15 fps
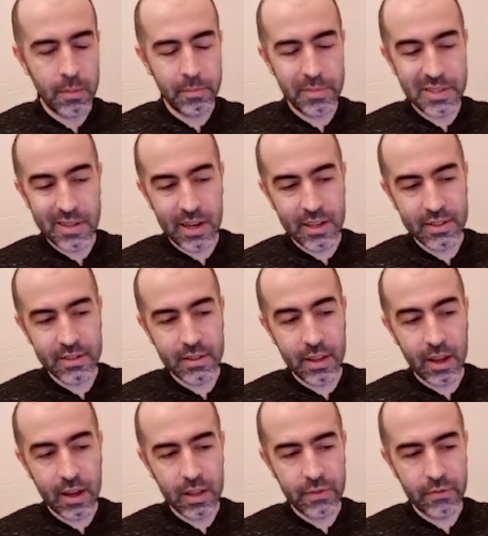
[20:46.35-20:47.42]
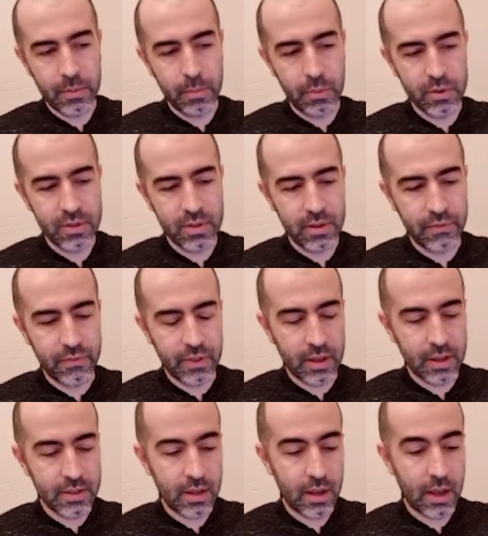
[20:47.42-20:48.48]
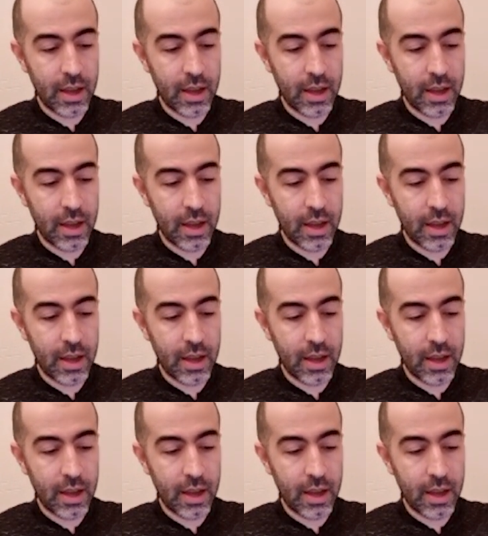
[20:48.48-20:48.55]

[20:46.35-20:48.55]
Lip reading: besides the negative and positive things,